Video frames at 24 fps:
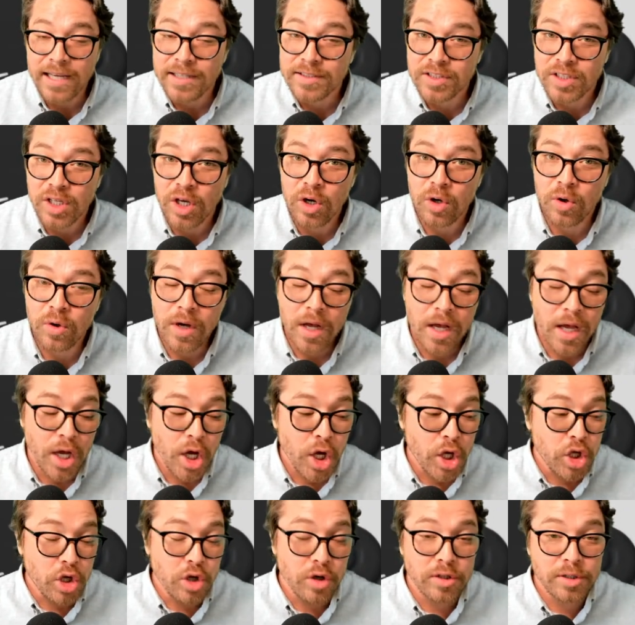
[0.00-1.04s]
So
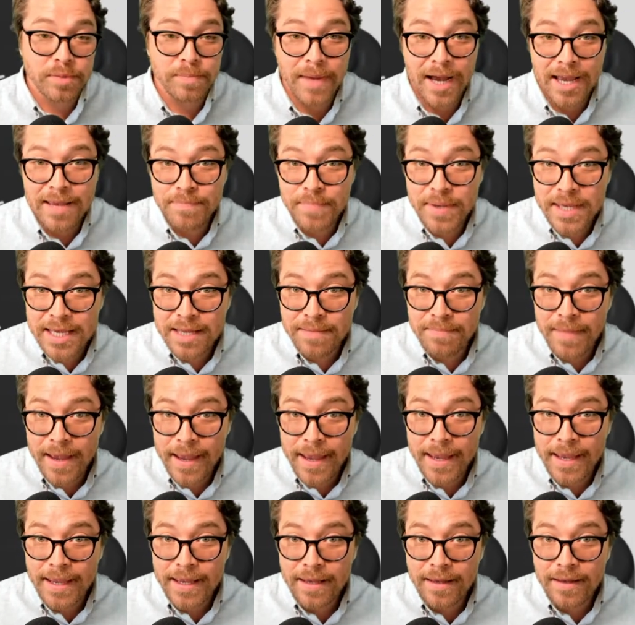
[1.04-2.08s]
yours might be in
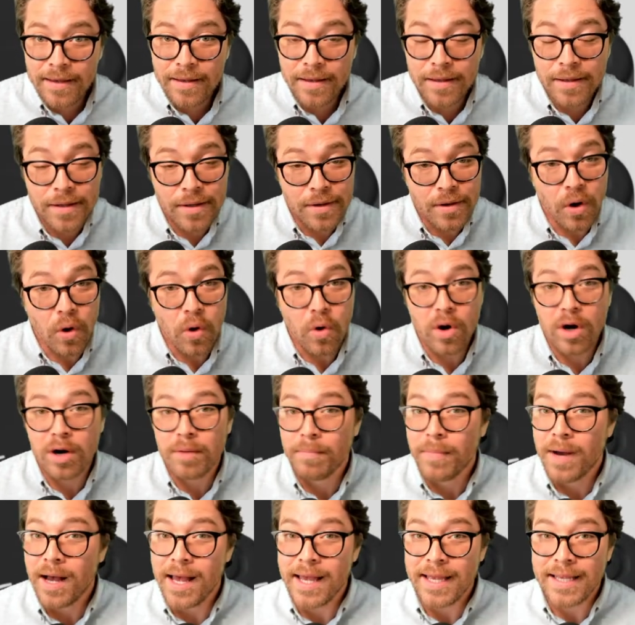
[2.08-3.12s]
May or it
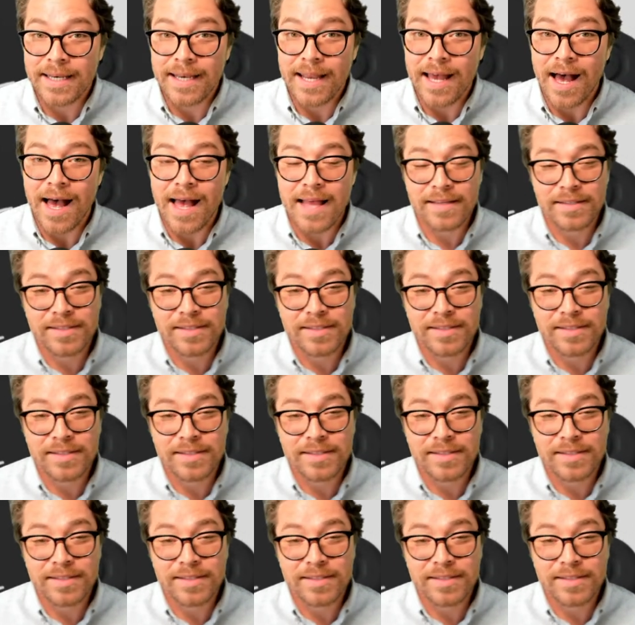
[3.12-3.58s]
might not.